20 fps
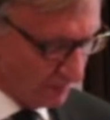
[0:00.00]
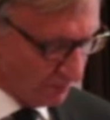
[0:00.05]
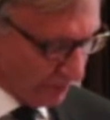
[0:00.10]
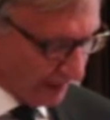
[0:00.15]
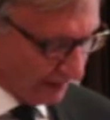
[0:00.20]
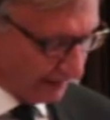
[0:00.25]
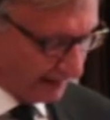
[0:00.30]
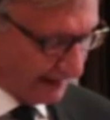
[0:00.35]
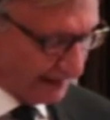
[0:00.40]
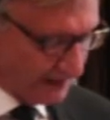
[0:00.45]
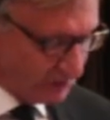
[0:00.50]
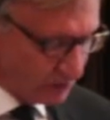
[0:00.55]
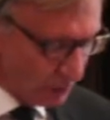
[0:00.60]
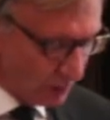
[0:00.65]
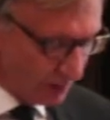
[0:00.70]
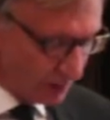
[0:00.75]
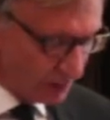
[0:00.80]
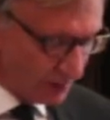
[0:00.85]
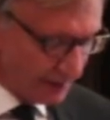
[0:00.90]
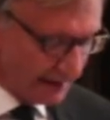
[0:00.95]
But they
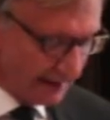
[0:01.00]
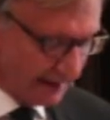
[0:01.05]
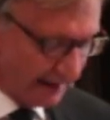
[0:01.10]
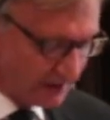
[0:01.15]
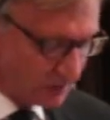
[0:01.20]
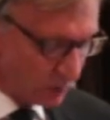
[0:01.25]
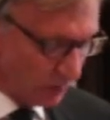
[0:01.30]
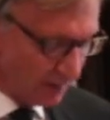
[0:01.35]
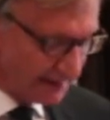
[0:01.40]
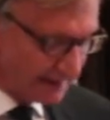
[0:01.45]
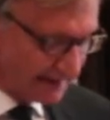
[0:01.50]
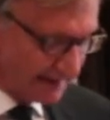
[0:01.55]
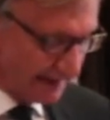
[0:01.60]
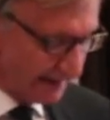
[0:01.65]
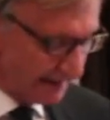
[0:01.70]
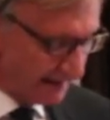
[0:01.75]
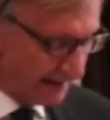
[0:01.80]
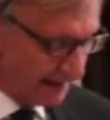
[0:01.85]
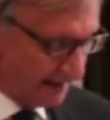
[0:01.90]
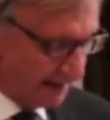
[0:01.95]
do agree, as one
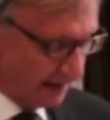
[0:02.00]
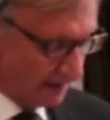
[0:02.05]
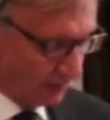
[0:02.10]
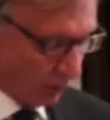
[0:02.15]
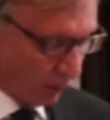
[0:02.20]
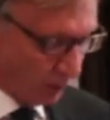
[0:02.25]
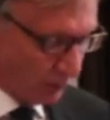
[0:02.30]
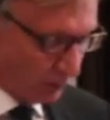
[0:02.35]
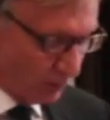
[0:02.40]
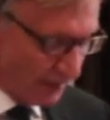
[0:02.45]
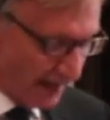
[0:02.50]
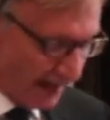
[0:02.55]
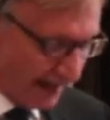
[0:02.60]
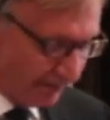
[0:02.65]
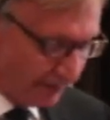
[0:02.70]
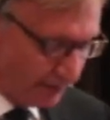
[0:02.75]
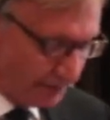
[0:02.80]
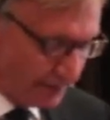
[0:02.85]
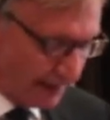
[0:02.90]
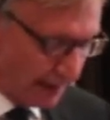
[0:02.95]
said, quote, we
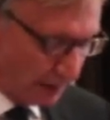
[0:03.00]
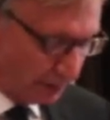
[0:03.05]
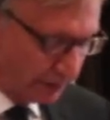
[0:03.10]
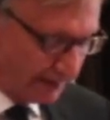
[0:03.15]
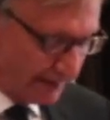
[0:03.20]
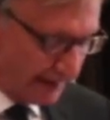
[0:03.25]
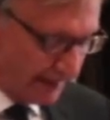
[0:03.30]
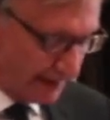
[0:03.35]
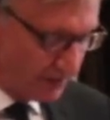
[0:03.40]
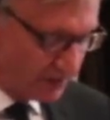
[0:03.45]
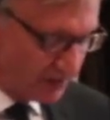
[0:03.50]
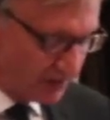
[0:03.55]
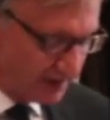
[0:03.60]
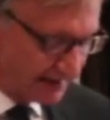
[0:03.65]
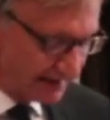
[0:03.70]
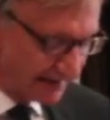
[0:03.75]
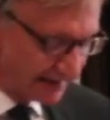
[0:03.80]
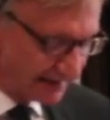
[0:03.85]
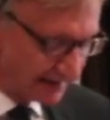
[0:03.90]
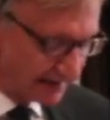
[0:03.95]
have to be able to name
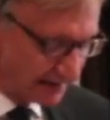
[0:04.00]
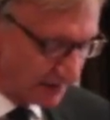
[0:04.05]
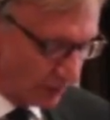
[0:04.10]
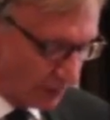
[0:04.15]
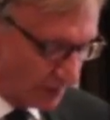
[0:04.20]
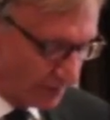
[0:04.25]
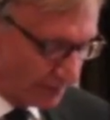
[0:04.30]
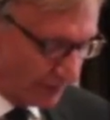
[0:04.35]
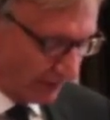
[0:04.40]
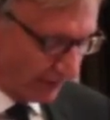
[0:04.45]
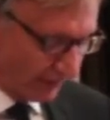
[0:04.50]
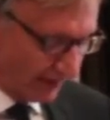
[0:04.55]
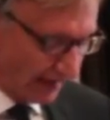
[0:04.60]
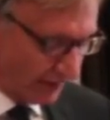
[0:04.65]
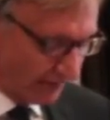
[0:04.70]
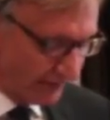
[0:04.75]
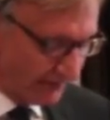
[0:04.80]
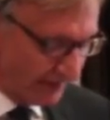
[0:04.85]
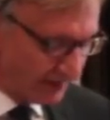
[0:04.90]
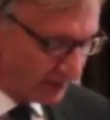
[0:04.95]
Jesus as Lord, but
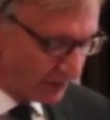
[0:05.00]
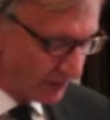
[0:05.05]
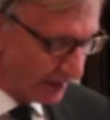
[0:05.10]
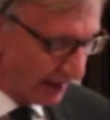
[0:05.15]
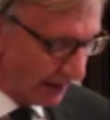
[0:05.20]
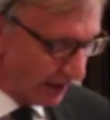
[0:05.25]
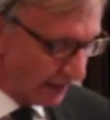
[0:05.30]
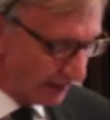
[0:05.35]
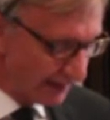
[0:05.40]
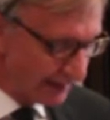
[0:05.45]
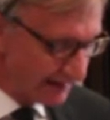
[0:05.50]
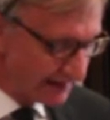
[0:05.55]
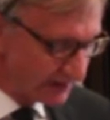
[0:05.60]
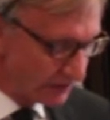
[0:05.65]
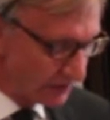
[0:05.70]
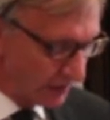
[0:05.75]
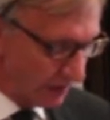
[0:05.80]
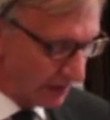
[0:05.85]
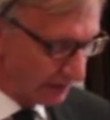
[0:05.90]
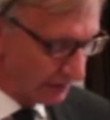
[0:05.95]
without vitriol
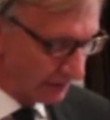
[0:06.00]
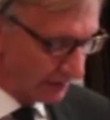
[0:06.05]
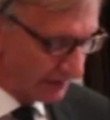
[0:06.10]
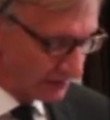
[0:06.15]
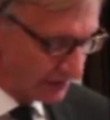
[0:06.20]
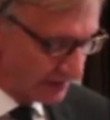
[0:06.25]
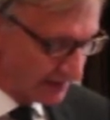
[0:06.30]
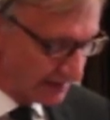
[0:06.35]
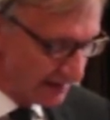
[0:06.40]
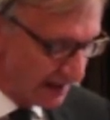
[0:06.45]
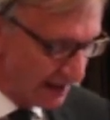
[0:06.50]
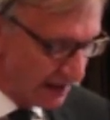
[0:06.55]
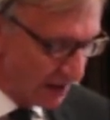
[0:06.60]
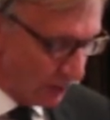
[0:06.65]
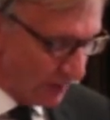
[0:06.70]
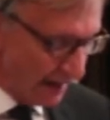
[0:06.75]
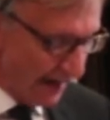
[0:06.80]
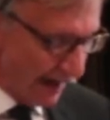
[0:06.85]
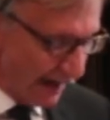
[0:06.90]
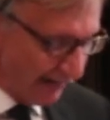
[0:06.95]
against non-Christians.
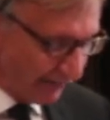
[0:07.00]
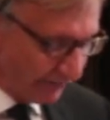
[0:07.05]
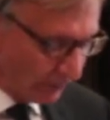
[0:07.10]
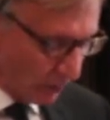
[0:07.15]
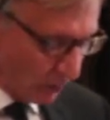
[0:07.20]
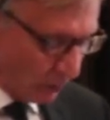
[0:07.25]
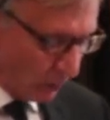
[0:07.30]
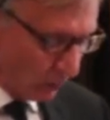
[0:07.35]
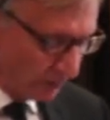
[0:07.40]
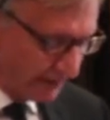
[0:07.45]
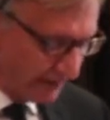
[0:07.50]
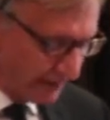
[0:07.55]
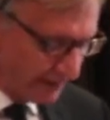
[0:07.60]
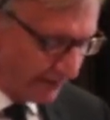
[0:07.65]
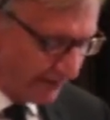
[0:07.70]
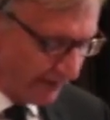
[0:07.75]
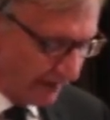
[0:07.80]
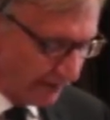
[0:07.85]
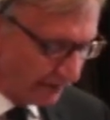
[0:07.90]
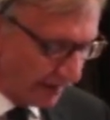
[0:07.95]
We have to hold
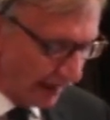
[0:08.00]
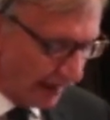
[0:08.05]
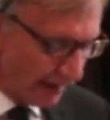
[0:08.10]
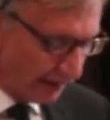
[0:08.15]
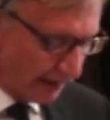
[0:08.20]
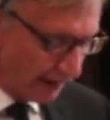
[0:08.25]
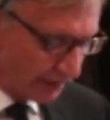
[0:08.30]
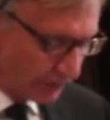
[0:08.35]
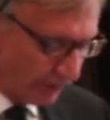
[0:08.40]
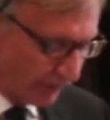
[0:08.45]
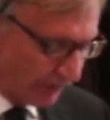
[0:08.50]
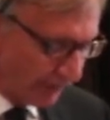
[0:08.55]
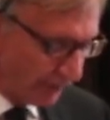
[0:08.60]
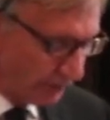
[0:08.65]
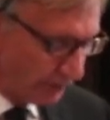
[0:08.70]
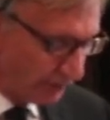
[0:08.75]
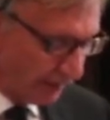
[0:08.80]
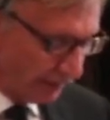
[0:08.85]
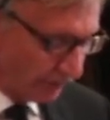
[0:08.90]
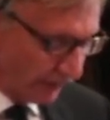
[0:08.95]
interfaith
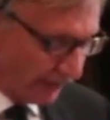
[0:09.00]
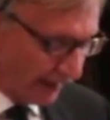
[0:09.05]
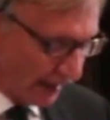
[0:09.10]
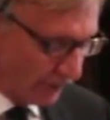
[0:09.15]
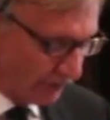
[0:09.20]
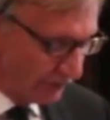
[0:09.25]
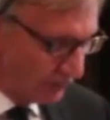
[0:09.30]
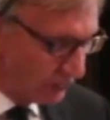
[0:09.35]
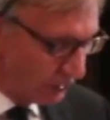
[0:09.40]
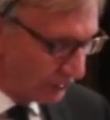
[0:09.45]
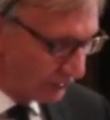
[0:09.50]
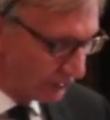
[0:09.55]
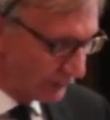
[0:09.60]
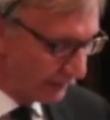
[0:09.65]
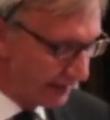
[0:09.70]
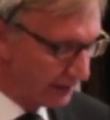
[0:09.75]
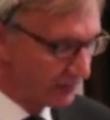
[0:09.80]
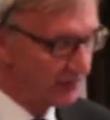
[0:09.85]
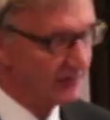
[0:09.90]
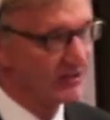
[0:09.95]
dialogue, but without
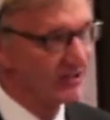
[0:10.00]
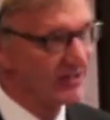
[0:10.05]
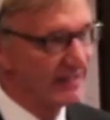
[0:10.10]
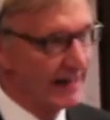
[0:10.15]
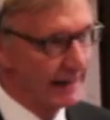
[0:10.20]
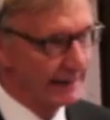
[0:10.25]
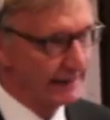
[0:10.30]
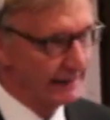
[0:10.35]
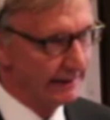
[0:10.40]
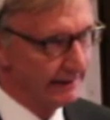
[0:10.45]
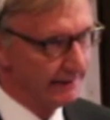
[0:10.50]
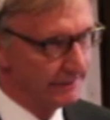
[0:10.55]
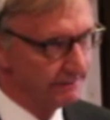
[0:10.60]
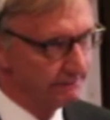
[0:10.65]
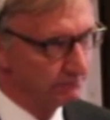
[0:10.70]
neutering Christianity.